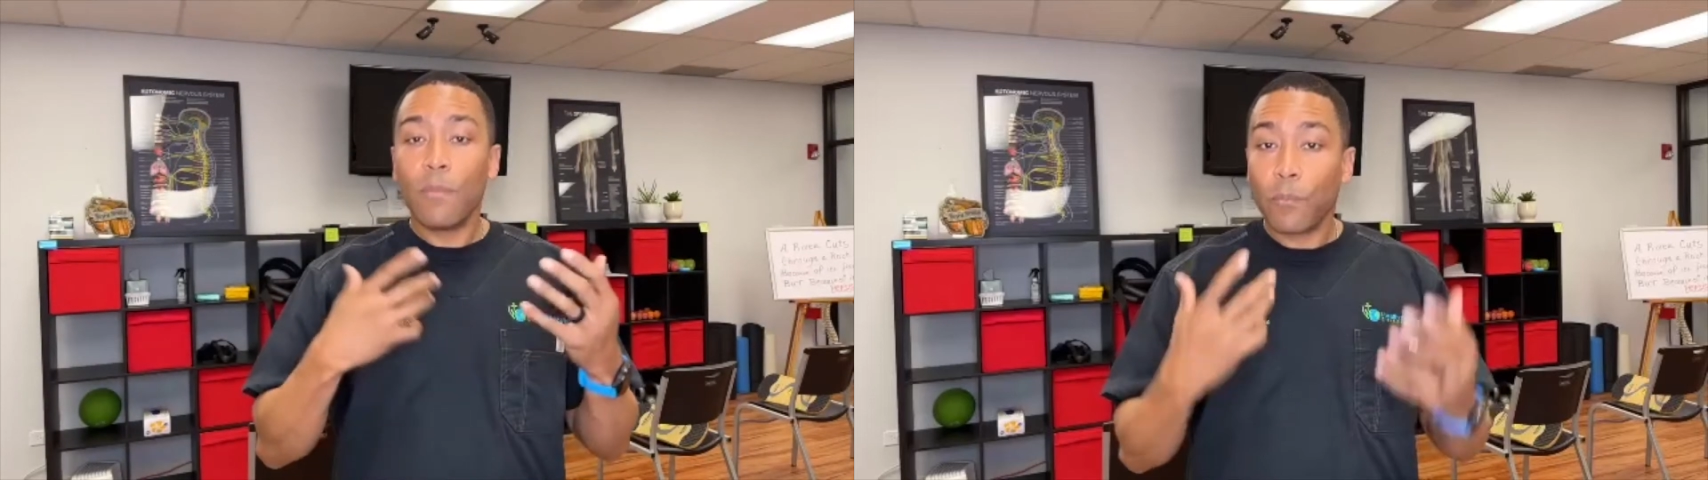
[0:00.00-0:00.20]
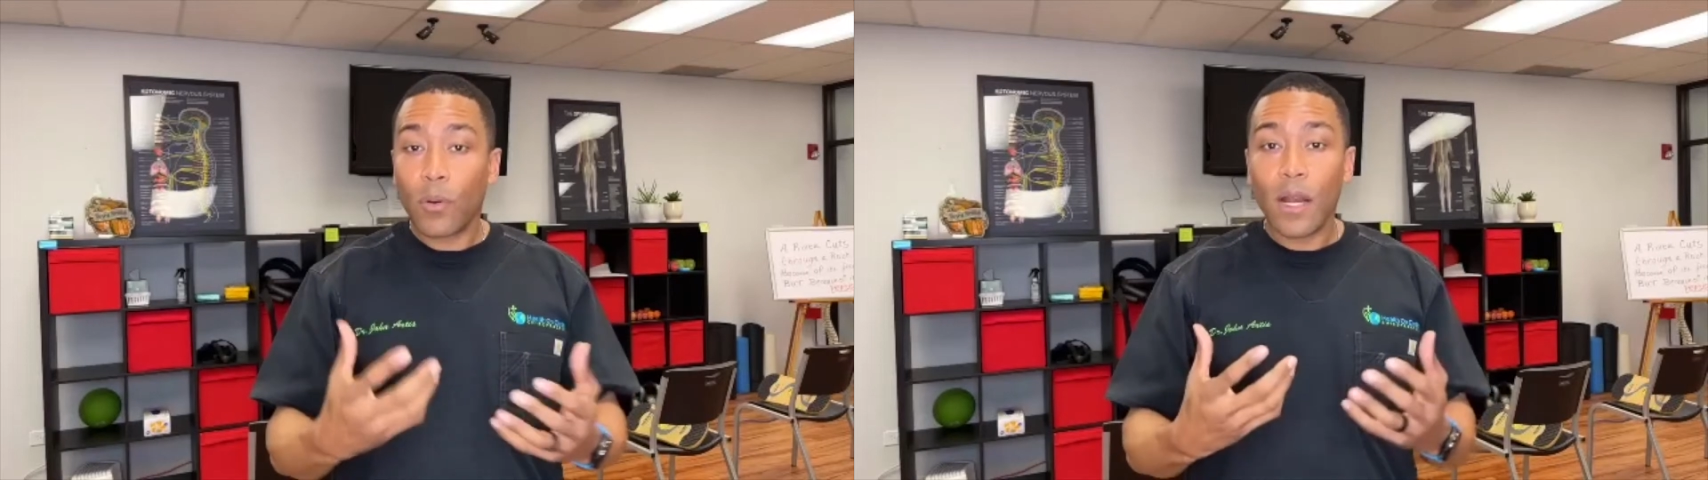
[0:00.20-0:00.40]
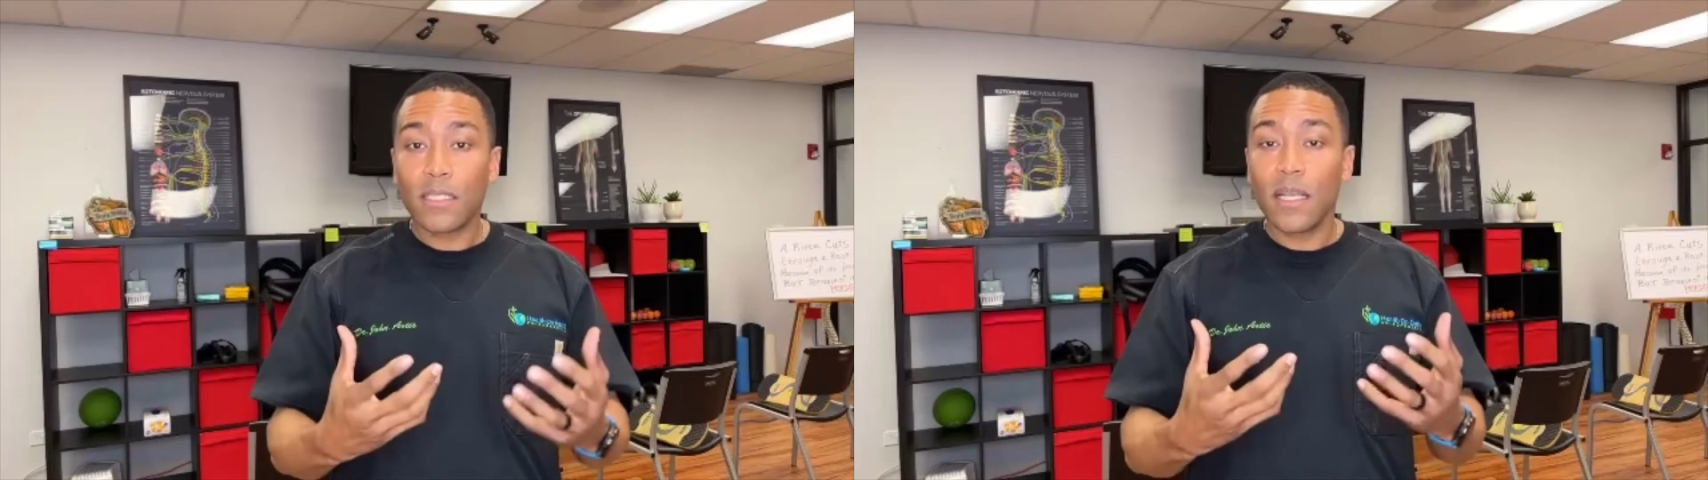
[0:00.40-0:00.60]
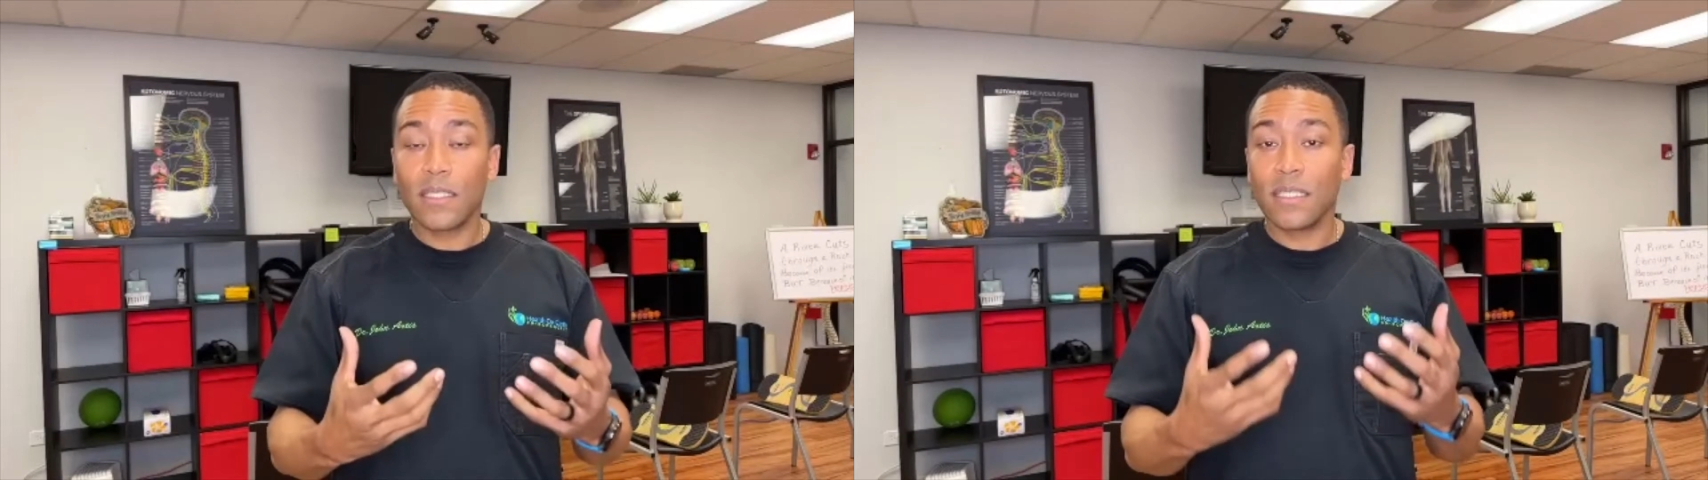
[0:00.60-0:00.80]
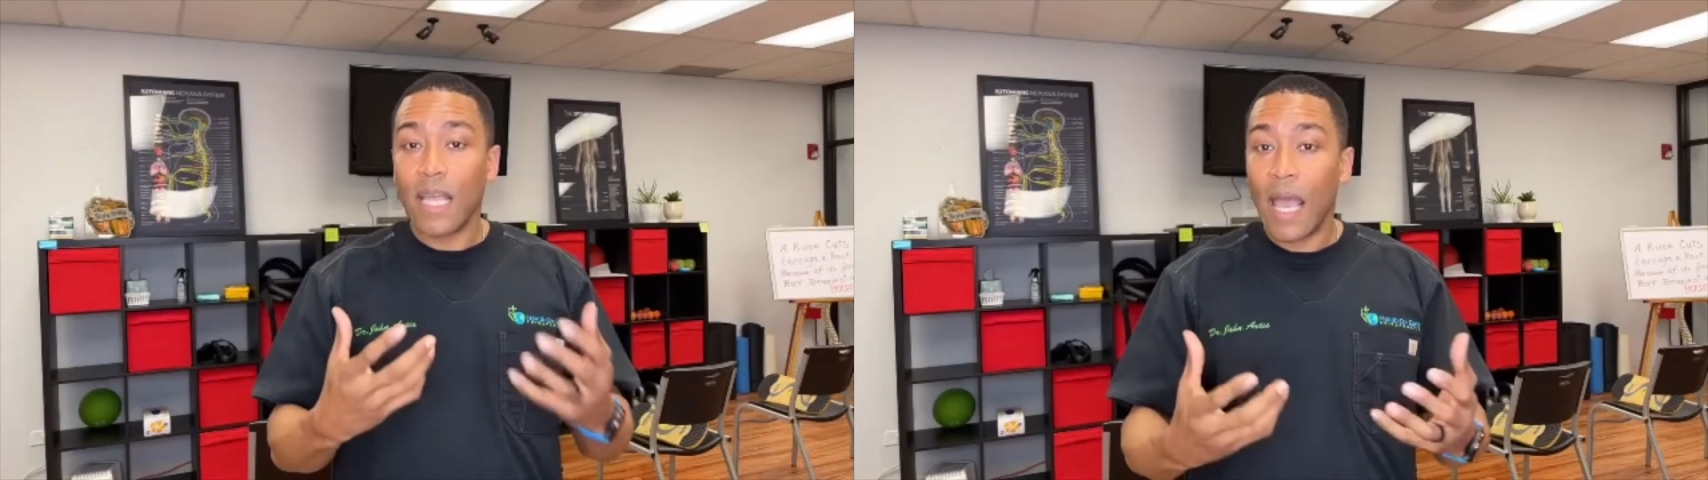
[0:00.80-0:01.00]

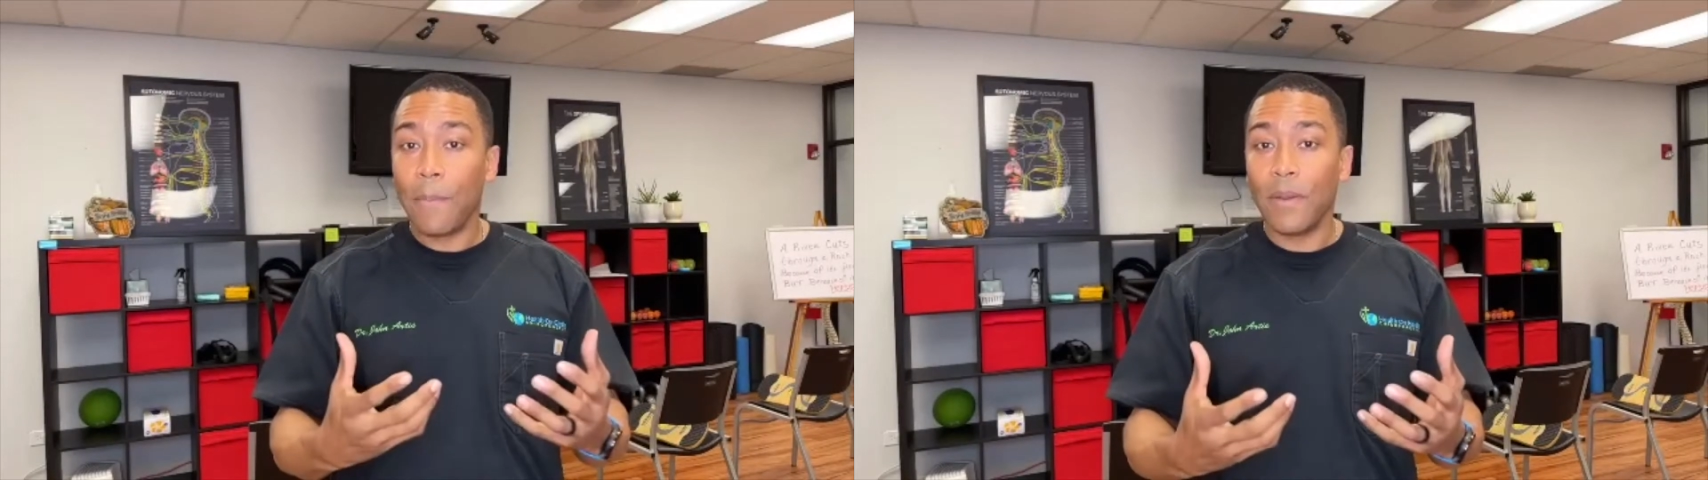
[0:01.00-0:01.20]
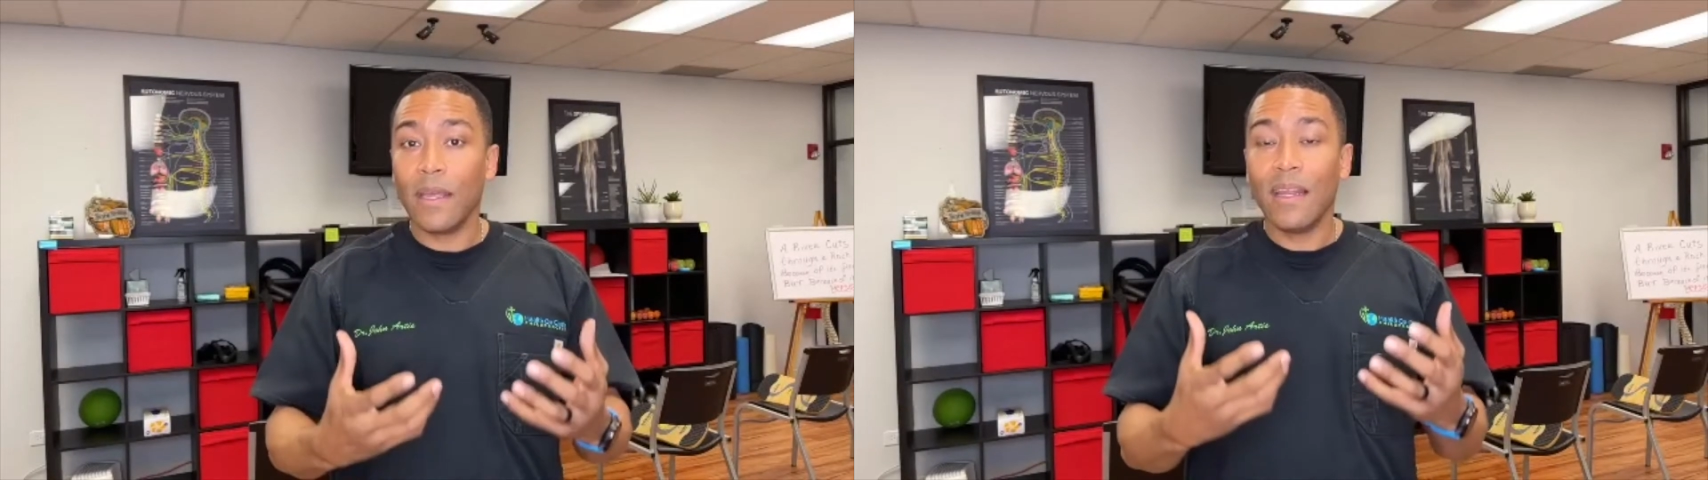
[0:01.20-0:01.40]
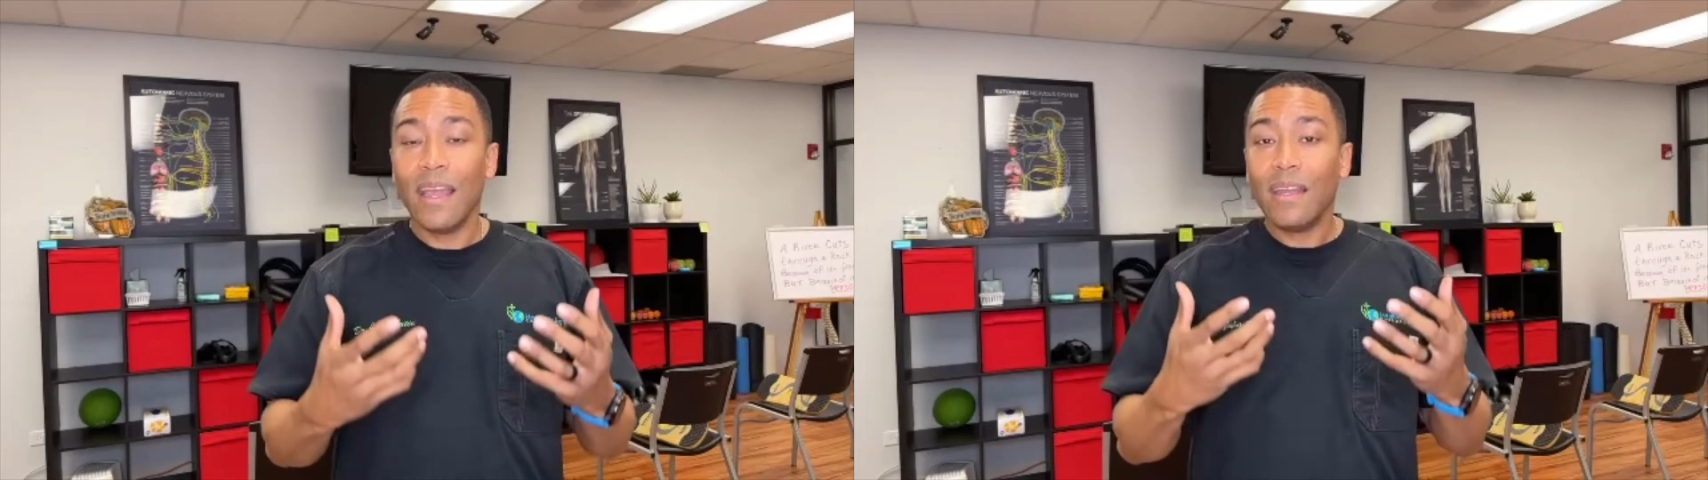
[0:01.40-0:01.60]
Processes happening